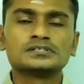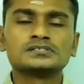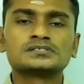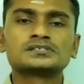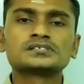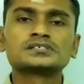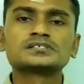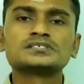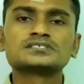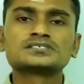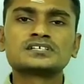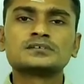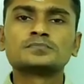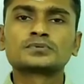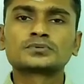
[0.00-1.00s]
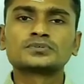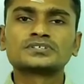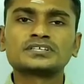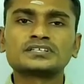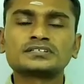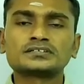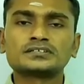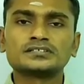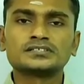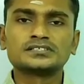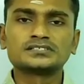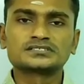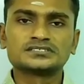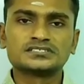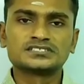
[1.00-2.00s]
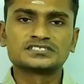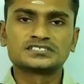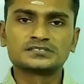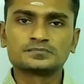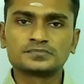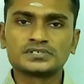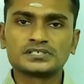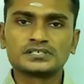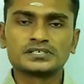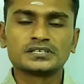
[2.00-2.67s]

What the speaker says: single cell protein or SCP.